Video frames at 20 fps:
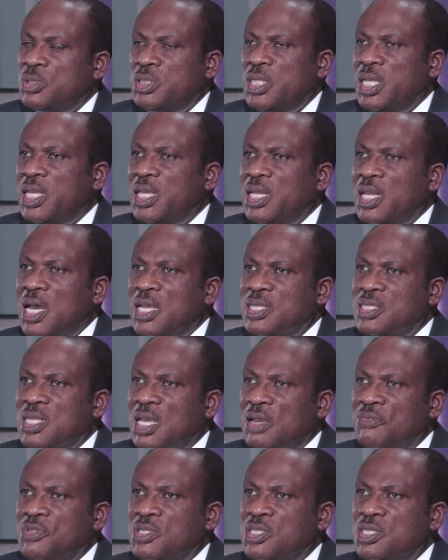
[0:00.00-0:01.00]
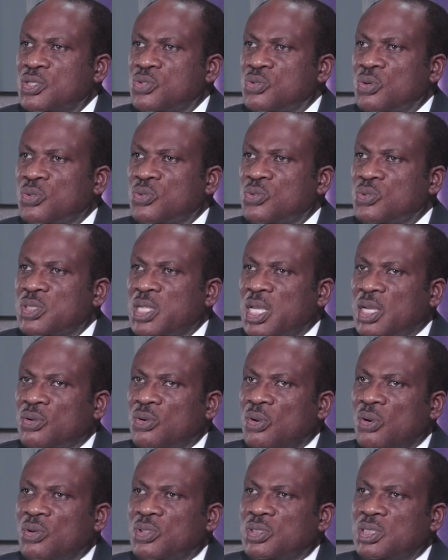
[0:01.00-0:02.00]
taking our services onto
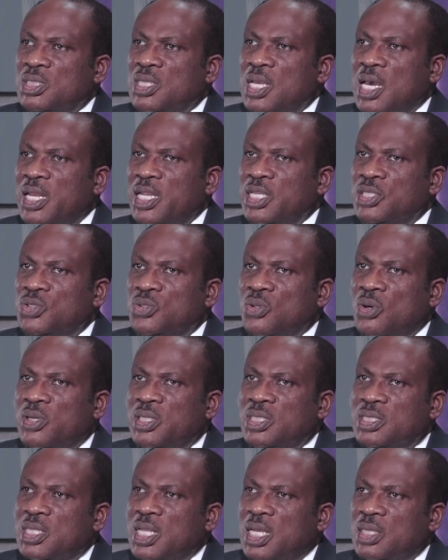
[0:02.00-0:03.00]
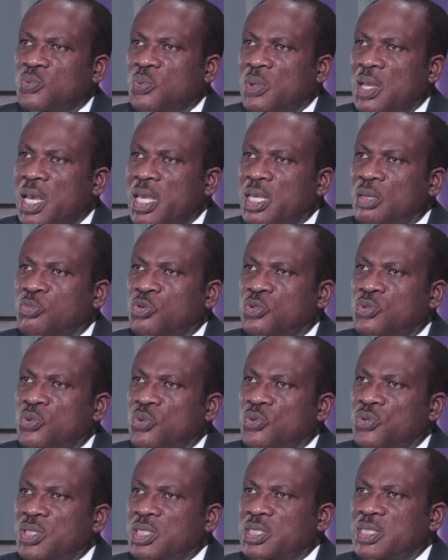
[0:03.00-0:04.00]
technology and ensuring that we are able
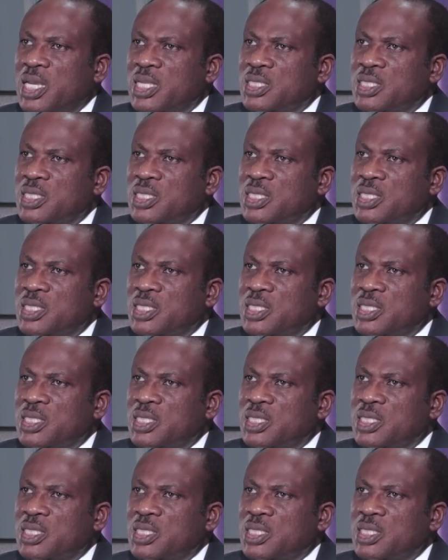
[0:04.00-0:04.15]
to reach